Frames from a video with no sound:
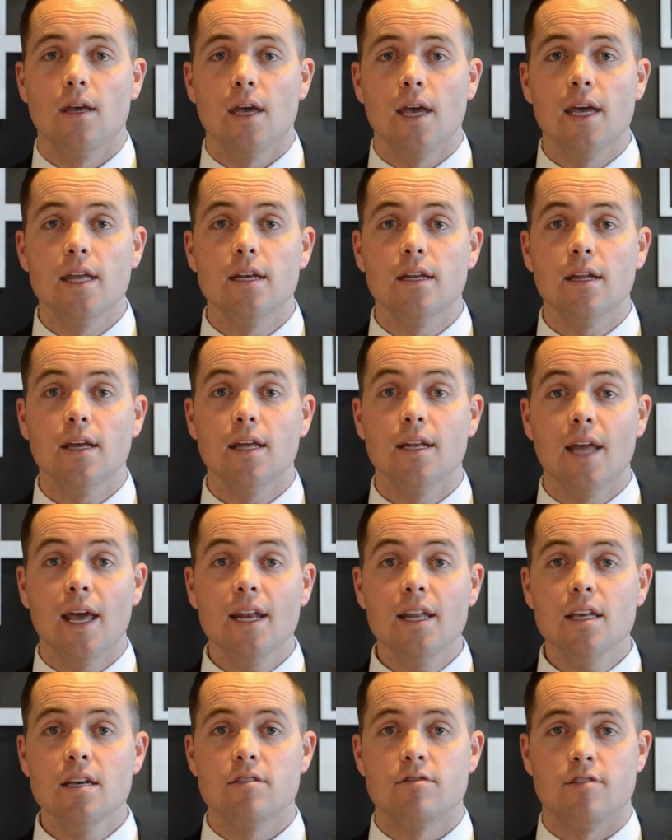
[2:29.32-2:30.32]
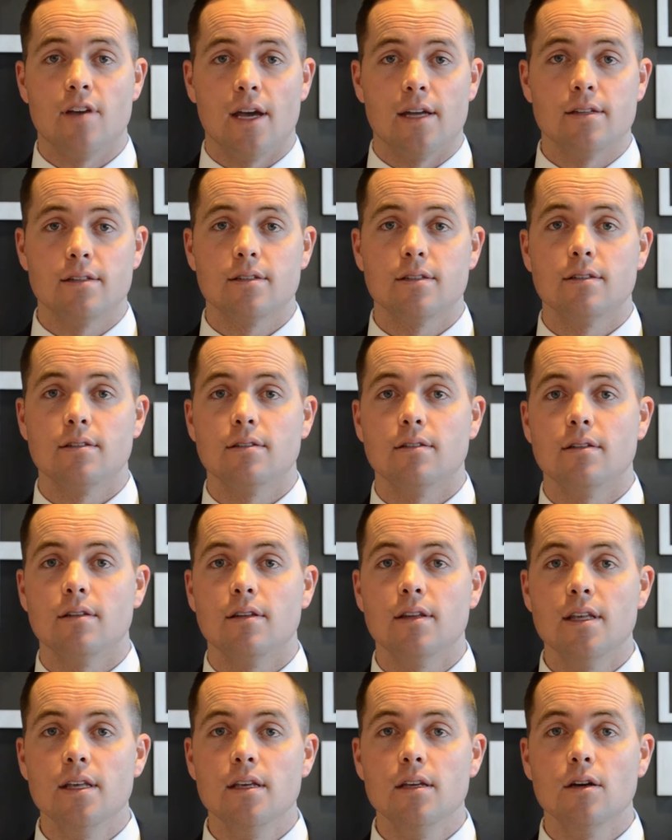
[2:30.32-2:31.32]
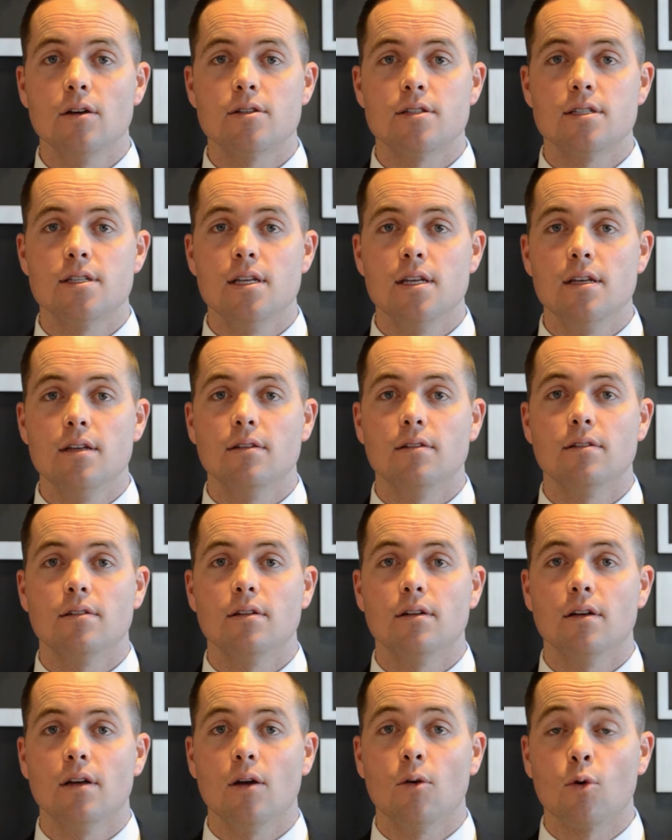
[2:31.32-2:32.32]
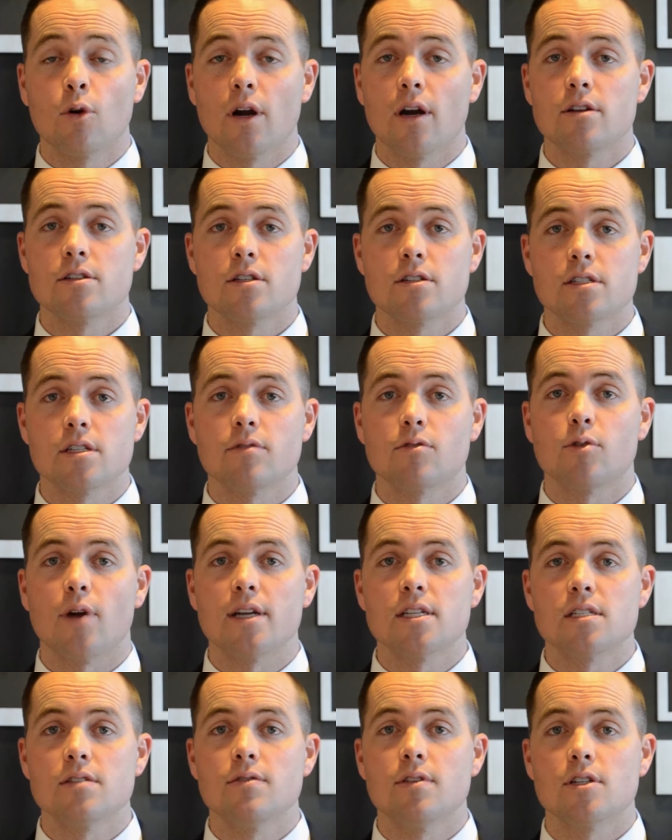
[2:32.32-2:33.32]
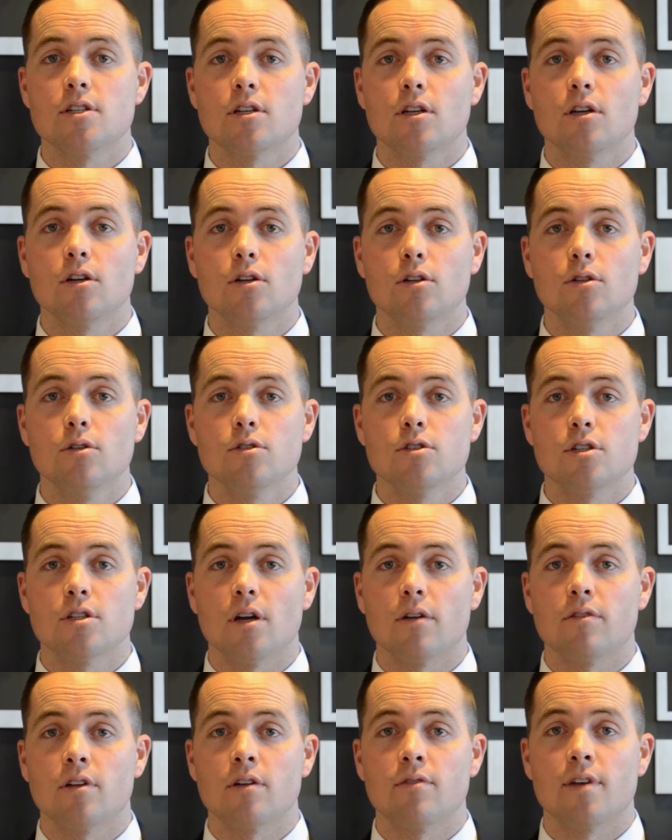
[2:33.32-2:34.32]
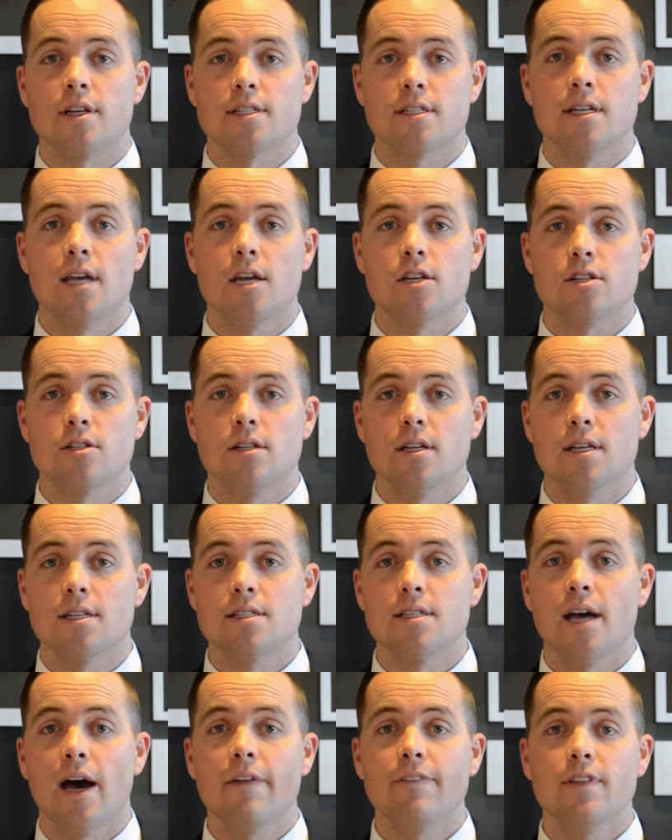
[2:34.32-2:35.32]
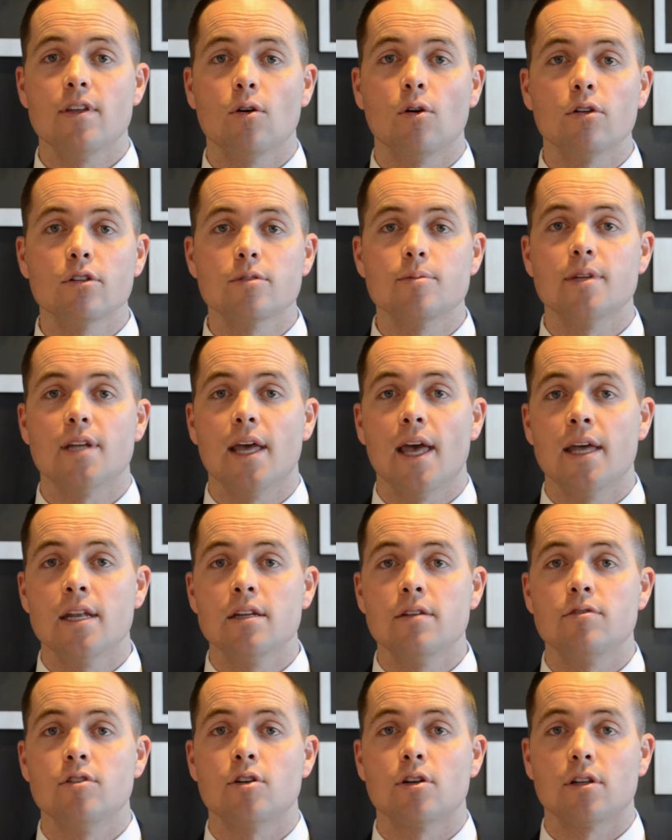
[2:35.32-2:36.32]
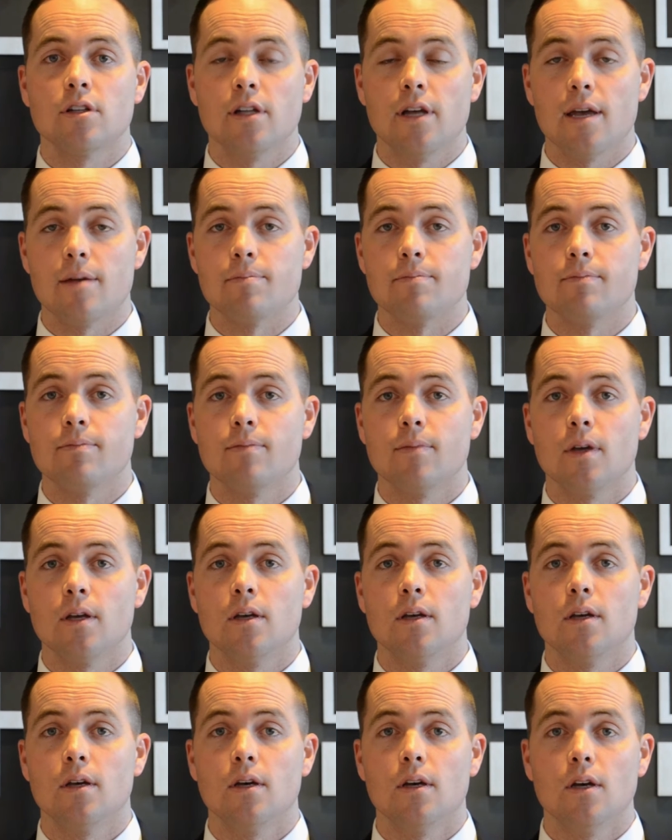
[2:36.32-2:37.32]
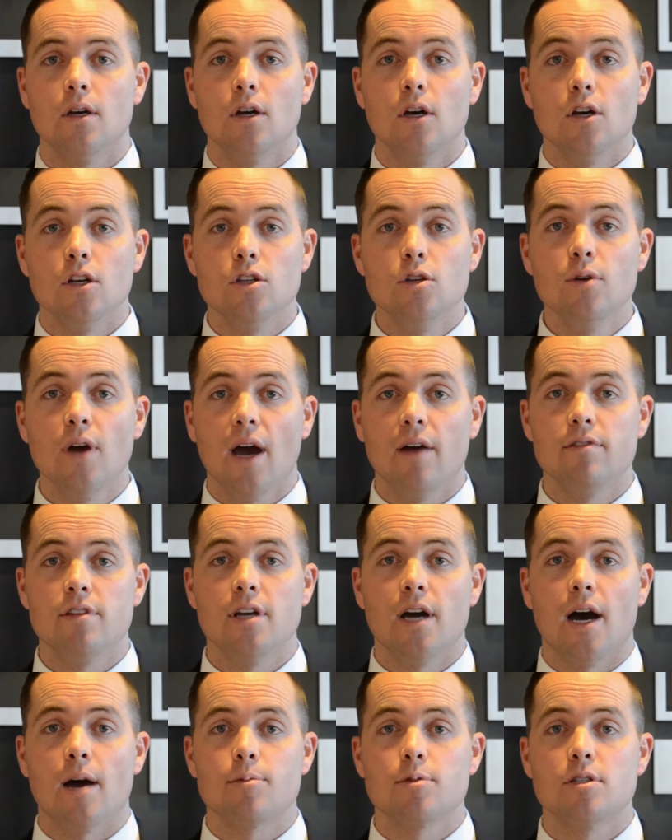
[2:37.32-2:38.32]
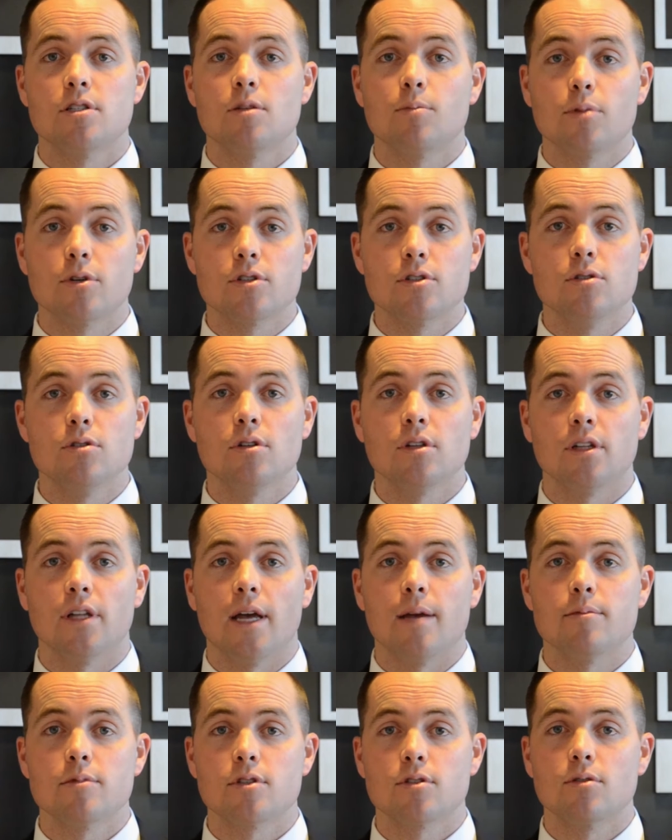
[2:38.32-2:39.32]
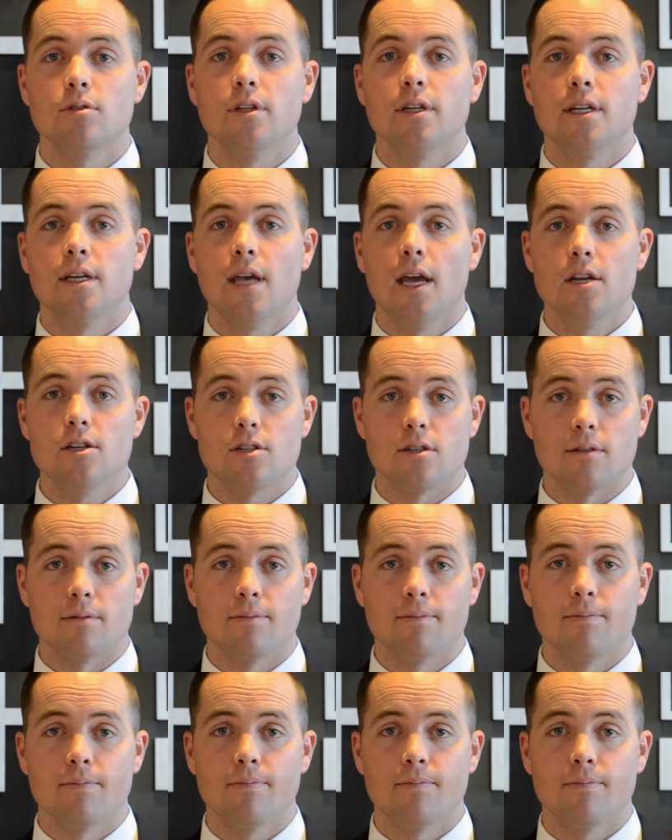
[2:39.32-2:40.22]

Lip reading: In any event, the EEOC or Arizona Civil Rights Division conclusion of their investigation is not the ultimate end of your claim. You have the option to pursue claims through litigation.